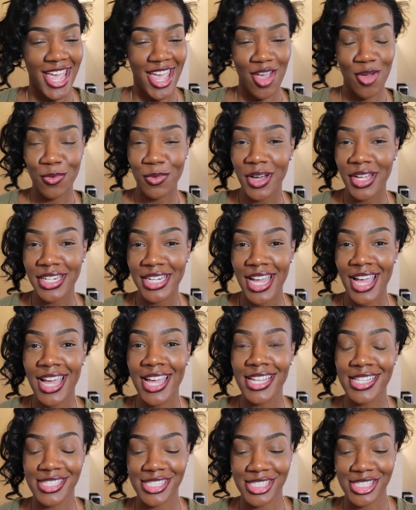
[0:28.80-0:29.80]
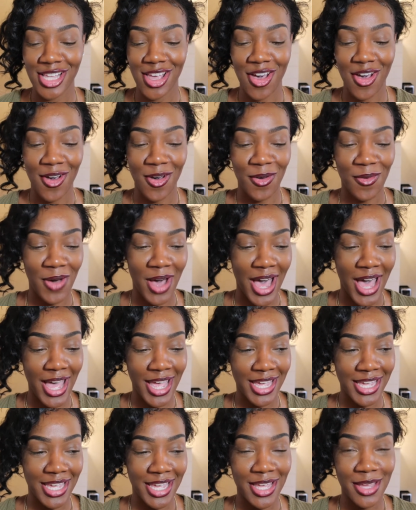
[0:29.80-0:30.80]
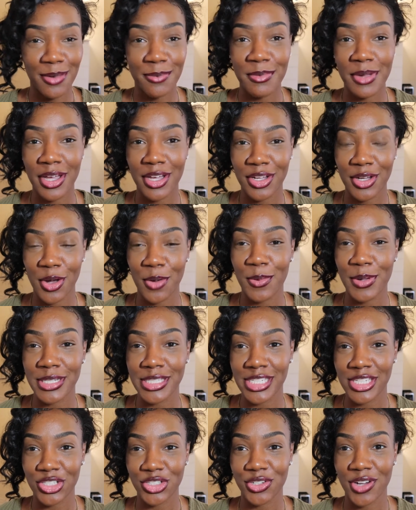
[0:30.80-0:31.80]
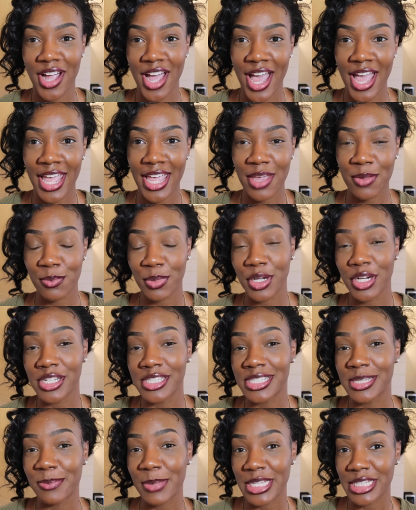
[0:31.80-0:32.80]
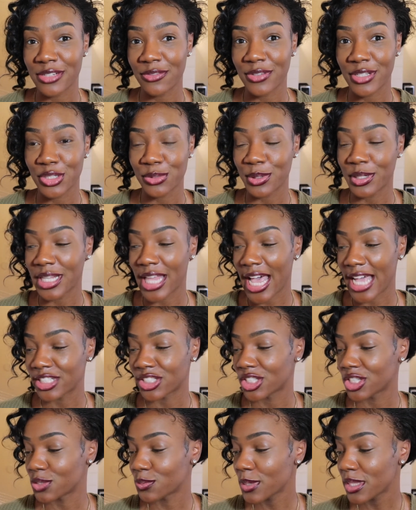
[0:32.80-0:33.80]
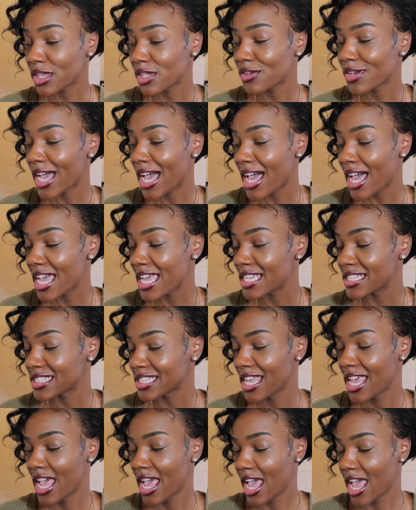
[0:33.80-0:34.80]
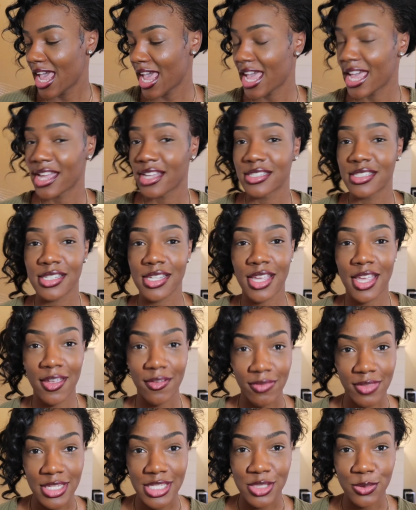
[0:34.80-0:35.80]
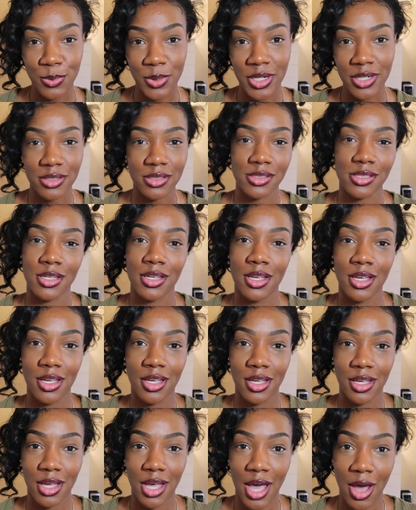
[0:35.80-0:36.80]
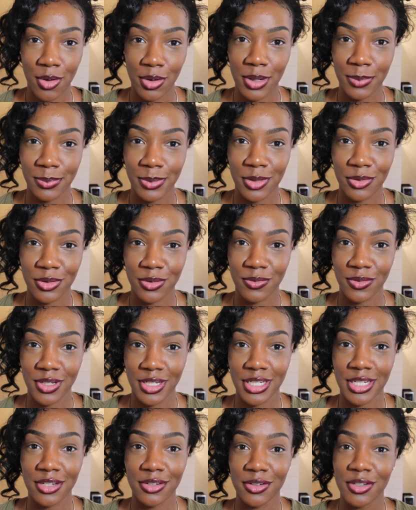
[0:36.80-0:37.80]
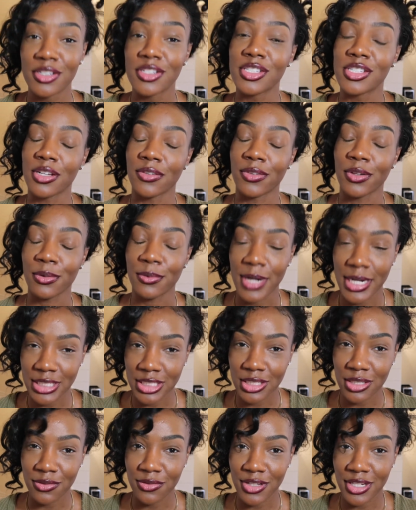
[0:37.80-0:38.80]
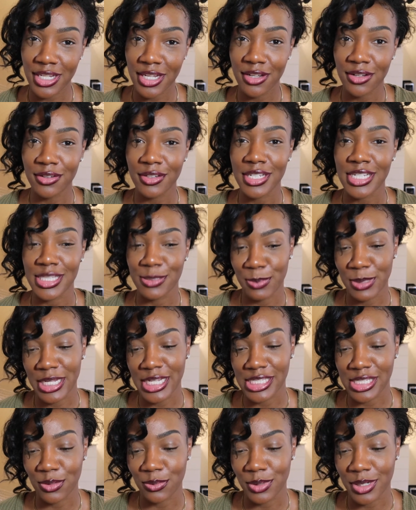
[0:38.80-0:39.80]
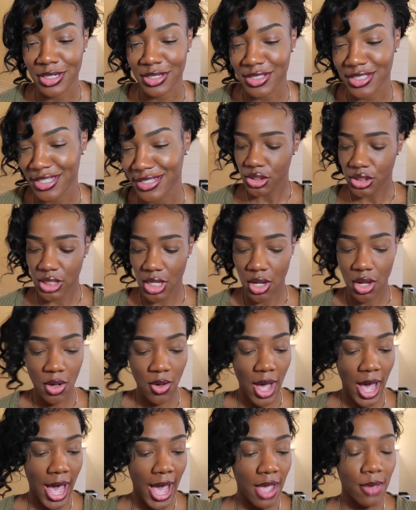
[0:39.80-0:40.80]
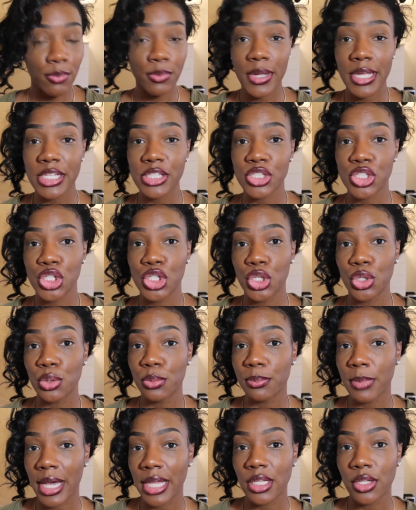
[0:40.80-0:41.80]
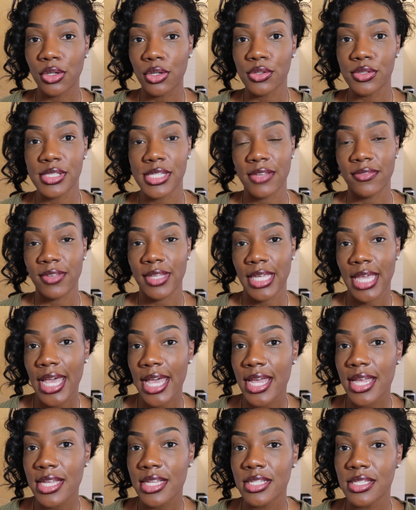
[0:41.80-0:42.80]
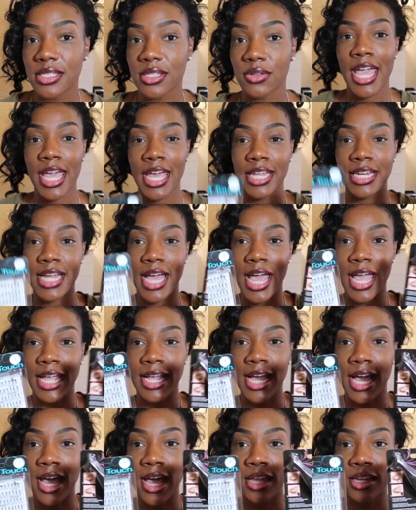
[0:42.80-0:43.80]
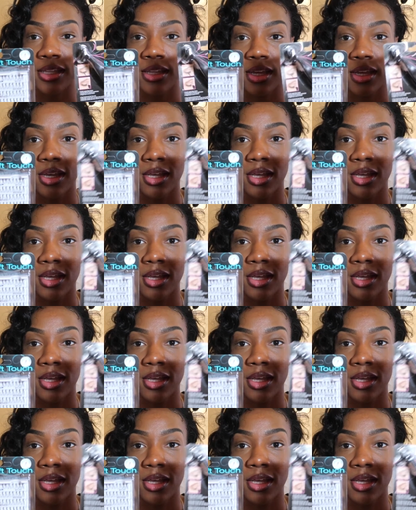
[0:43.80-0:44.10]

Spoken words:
and whatnot, so I am going to try and put on some individual lashes with you guys, and if this works I'll upload the video. So if you're watching the video, it's because it worked. So I went to my local CVS and I got